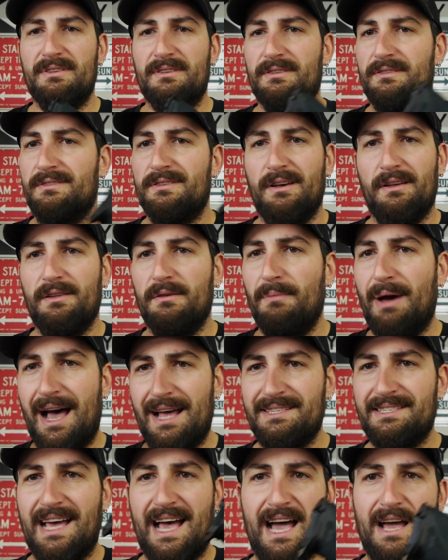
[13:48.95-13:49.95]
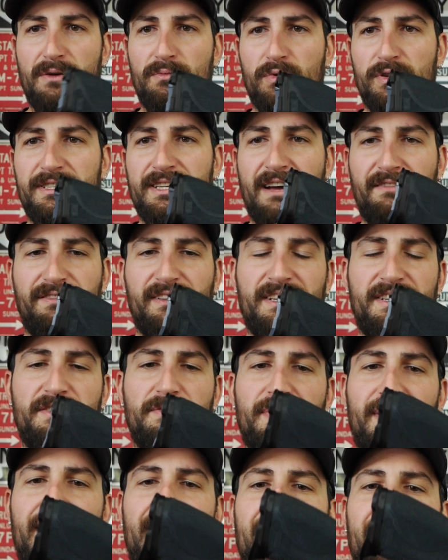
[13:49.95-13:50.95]
So the mods I would definitely
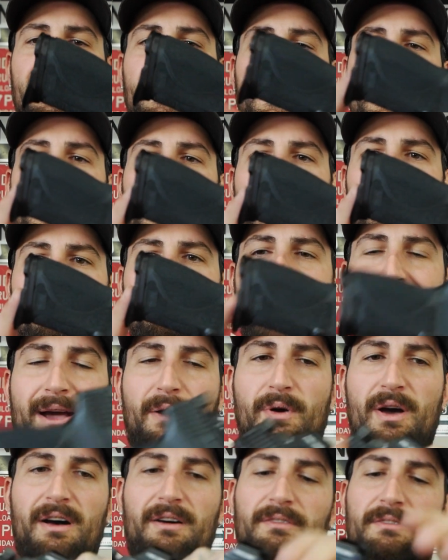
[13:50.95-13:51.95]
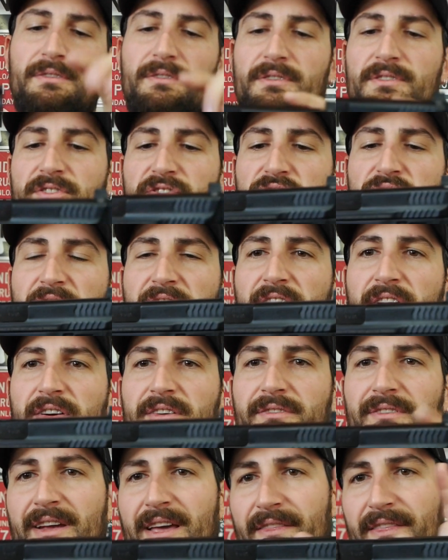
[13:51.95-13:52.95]
do again, Magwell,
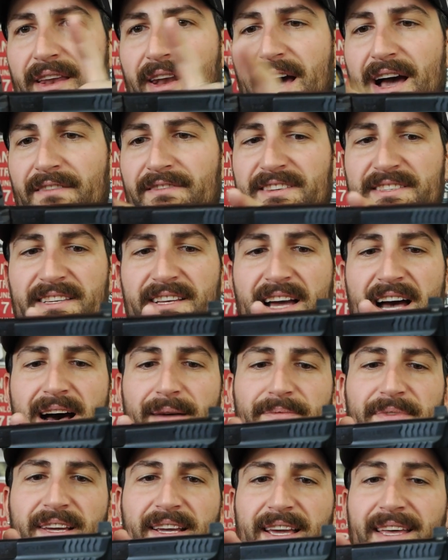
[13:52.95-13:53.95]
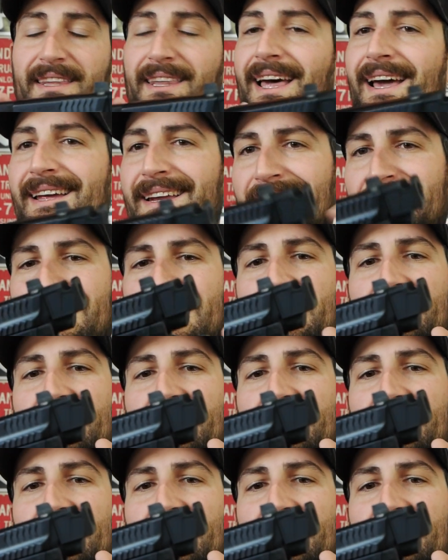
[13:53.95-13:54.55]
trigger, and then obviously optic and light.